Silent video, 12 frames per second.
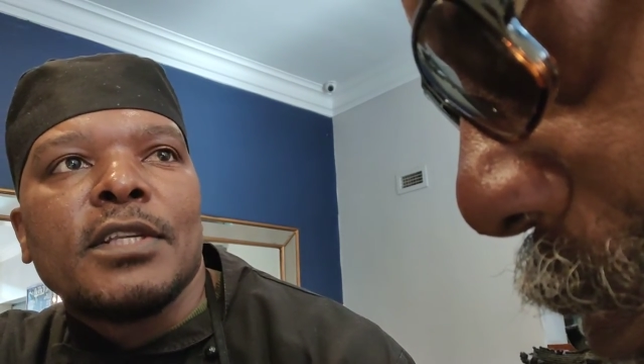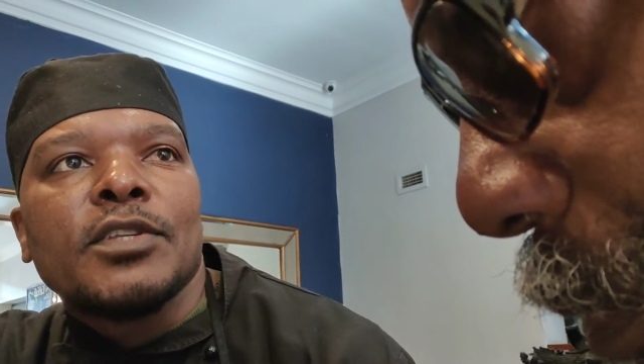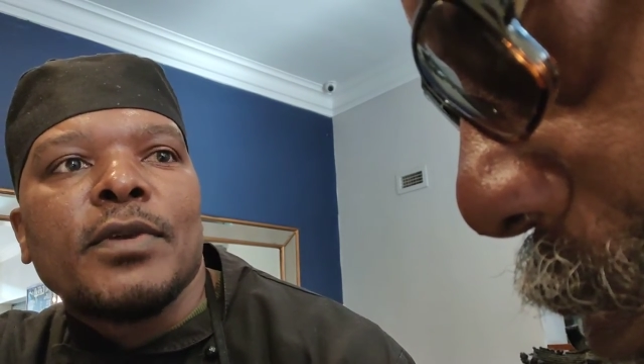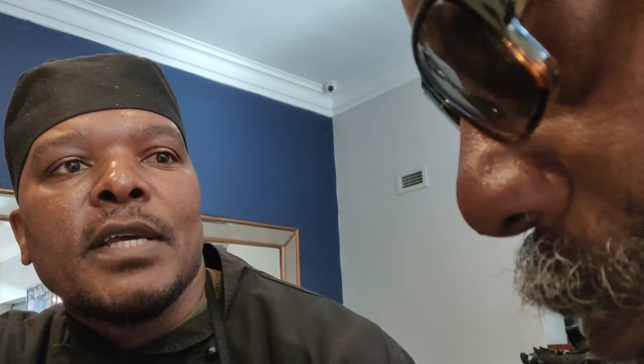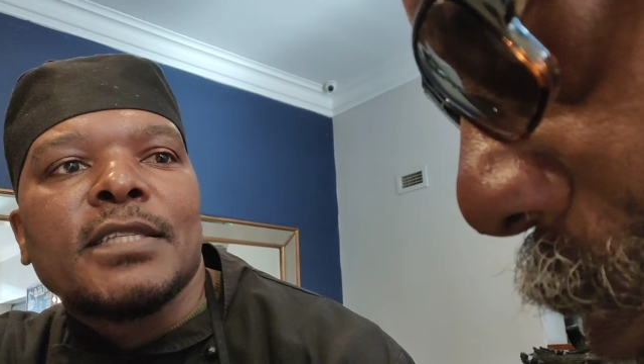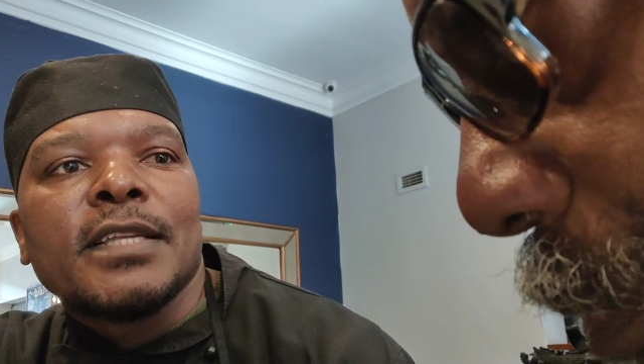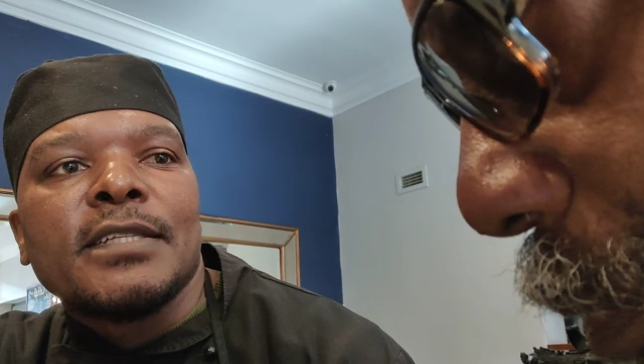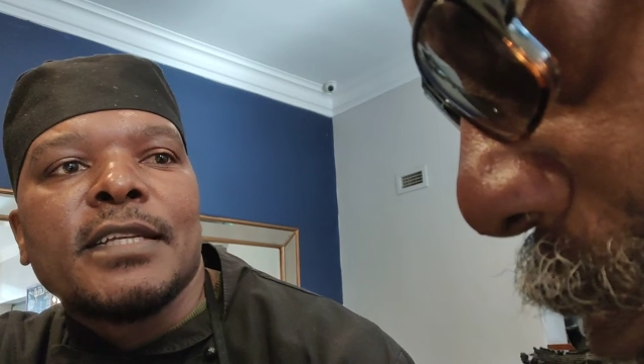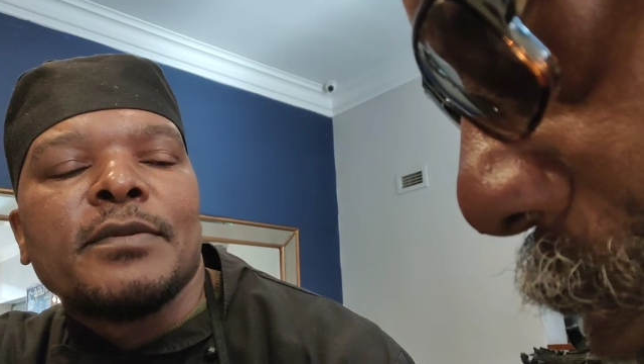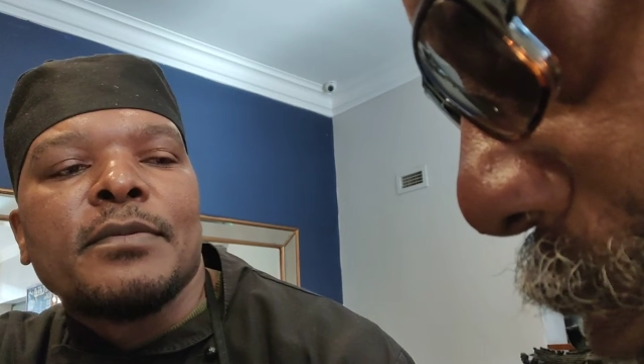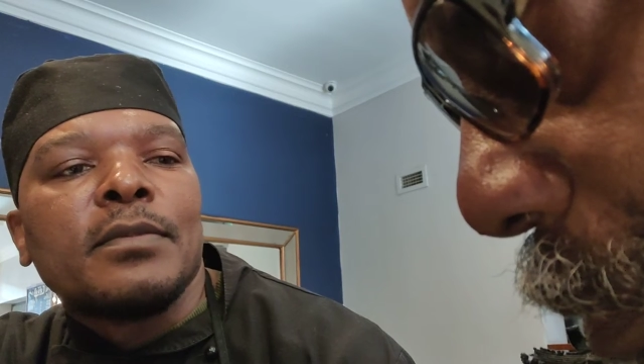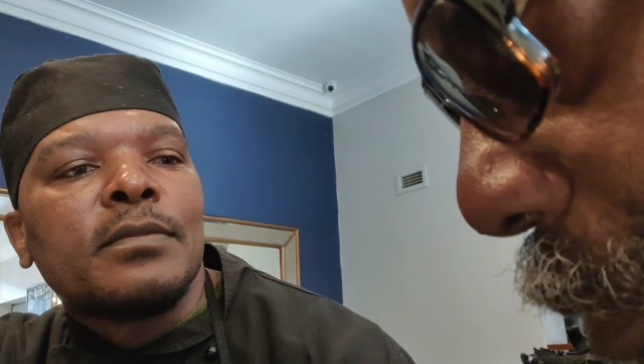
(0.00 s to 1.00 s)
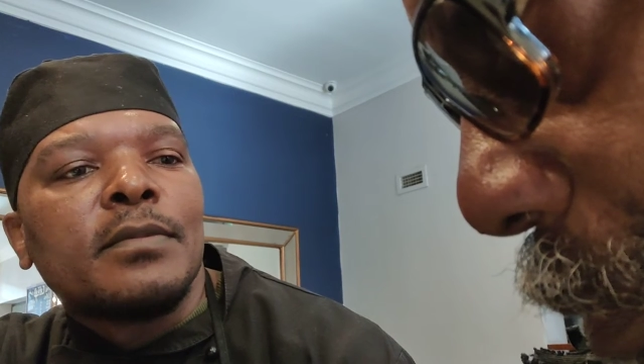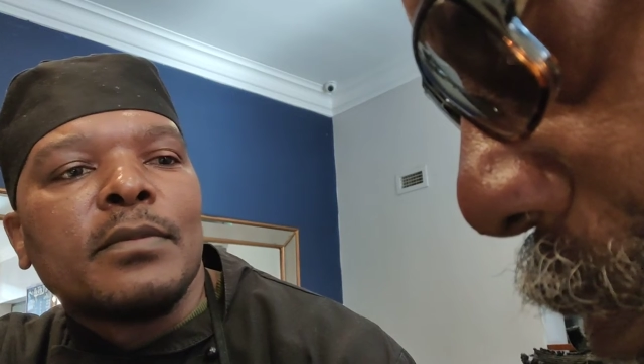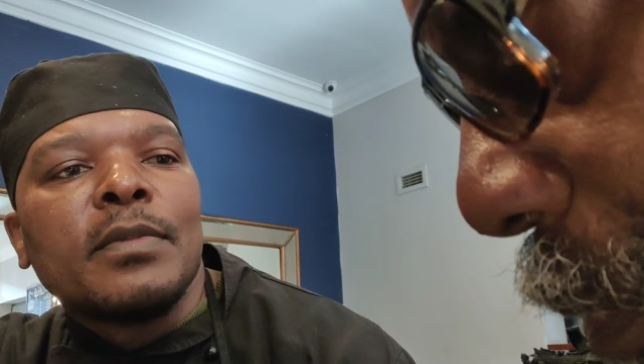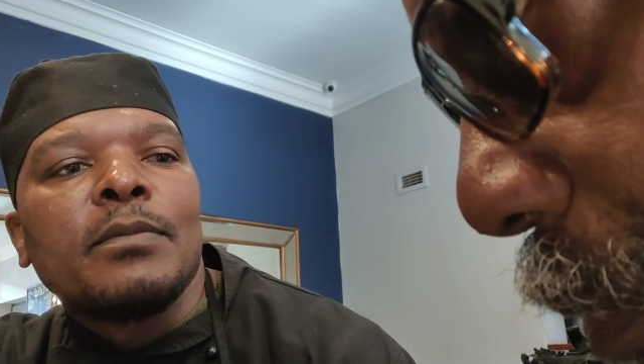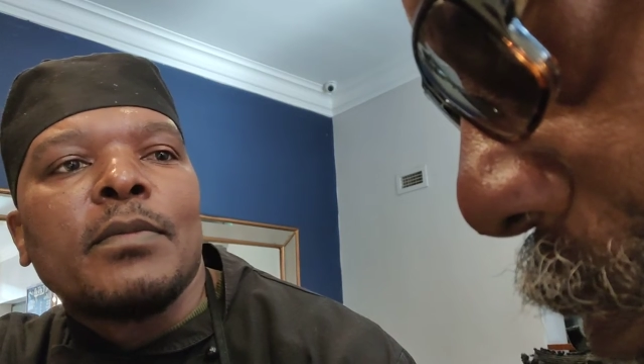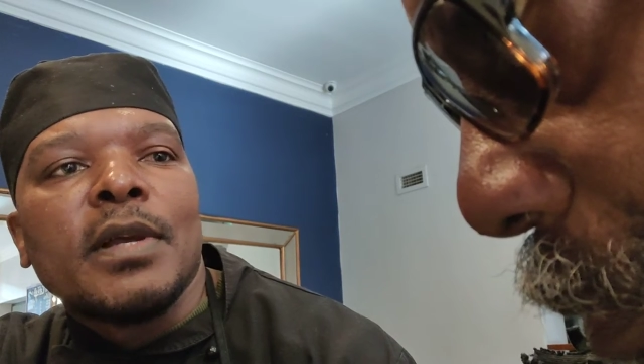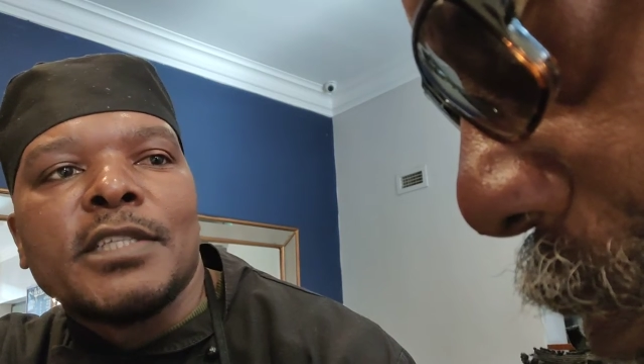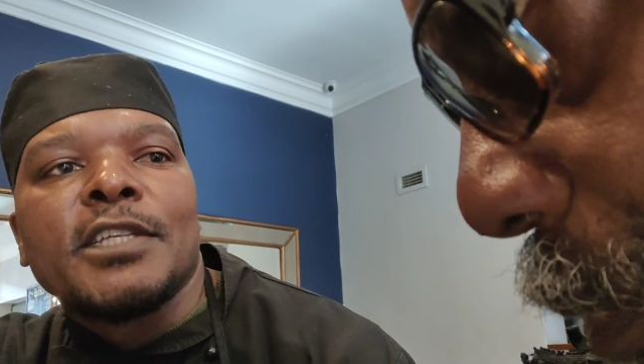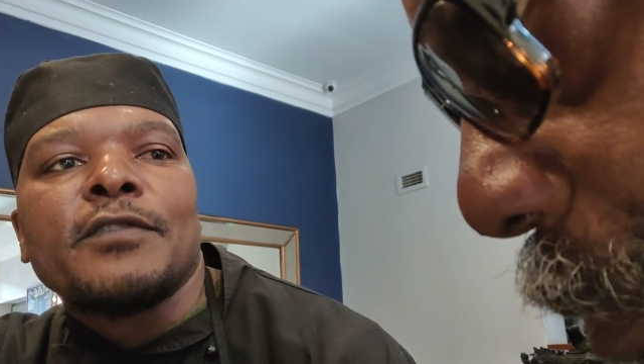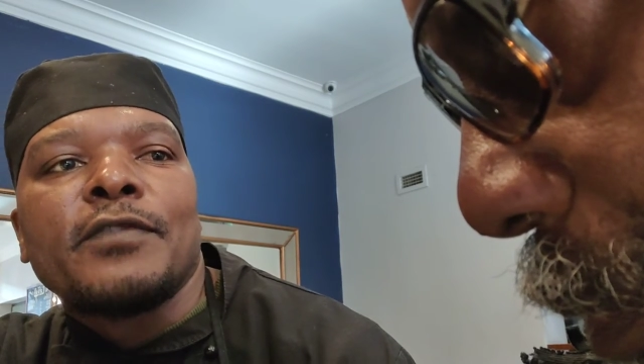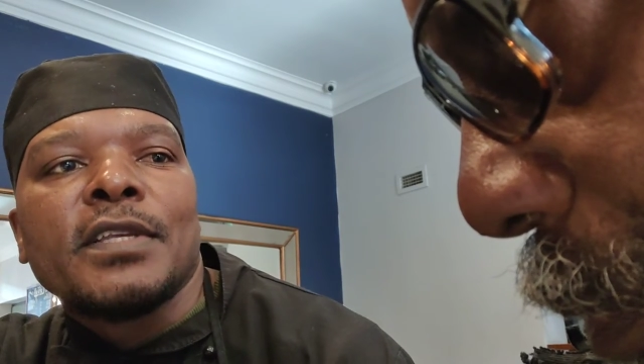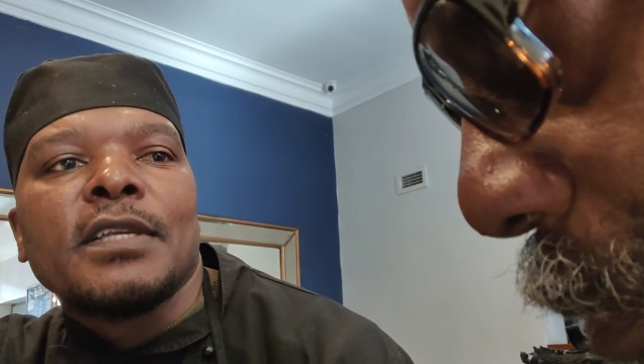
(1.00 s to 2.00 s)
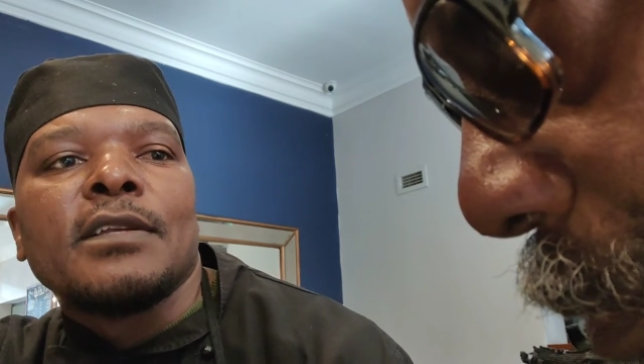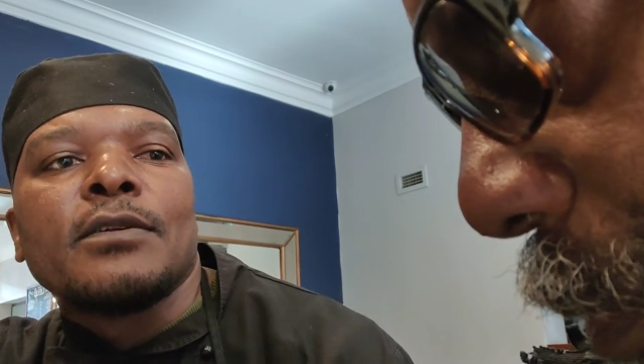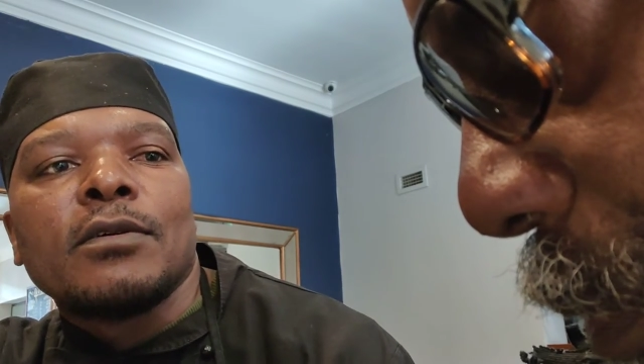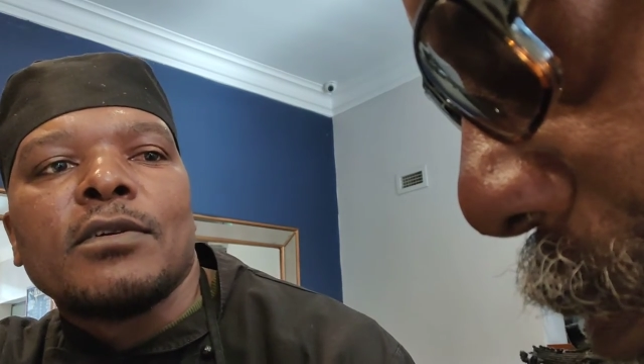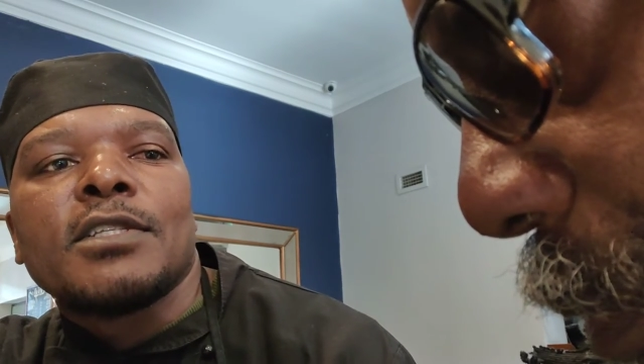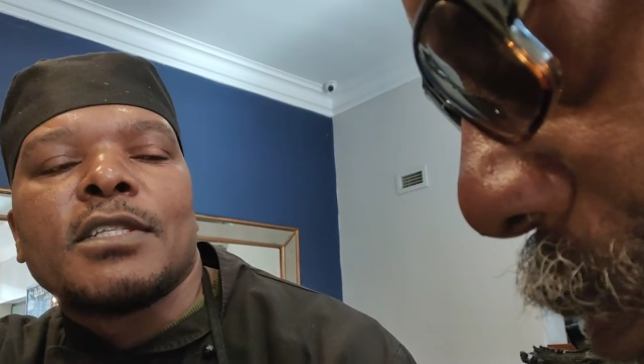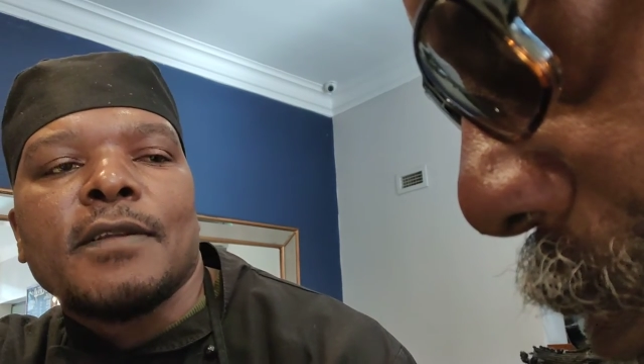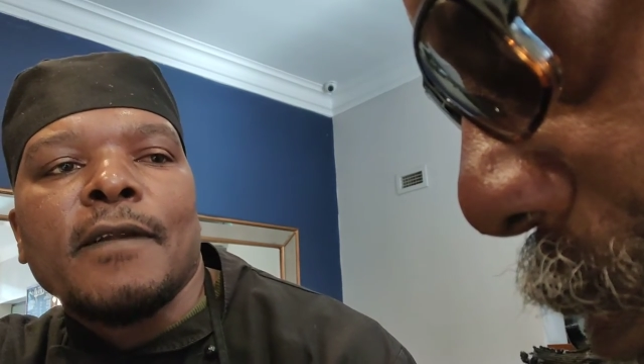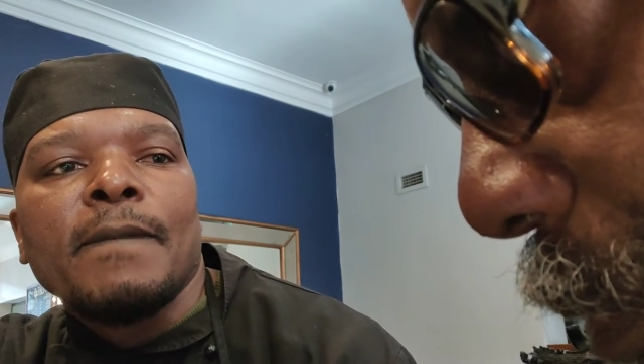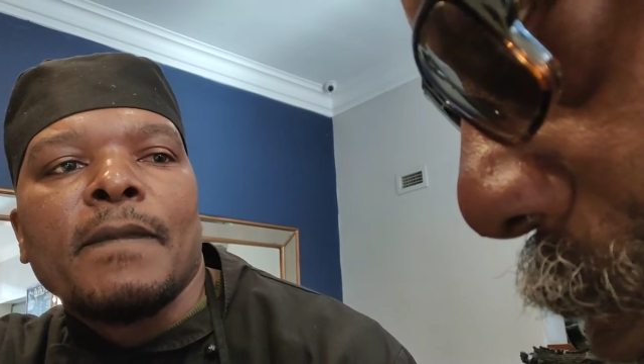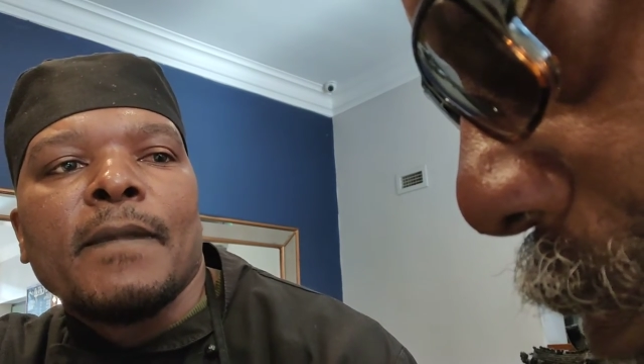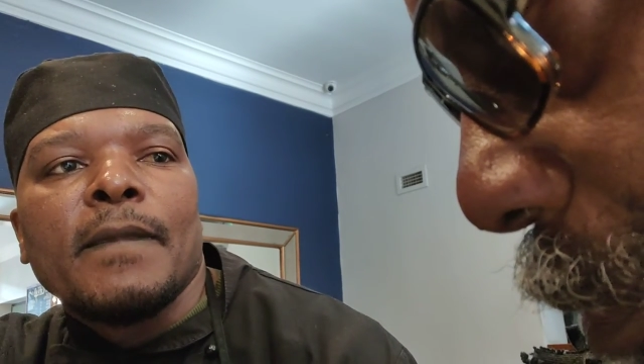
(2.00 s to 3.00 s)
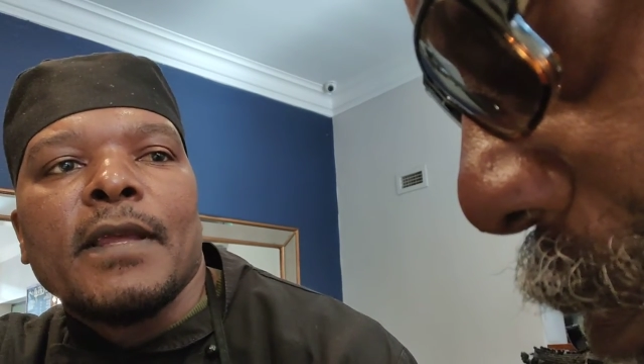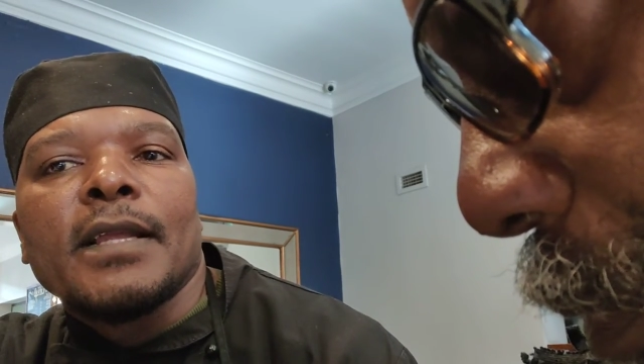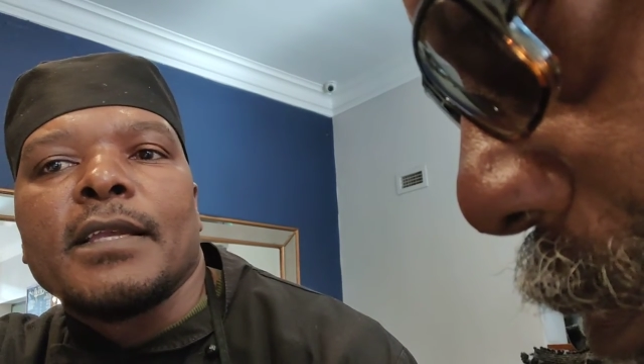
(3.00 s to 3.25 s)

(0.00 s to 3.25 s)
It's where I started um, my chefing course, mm.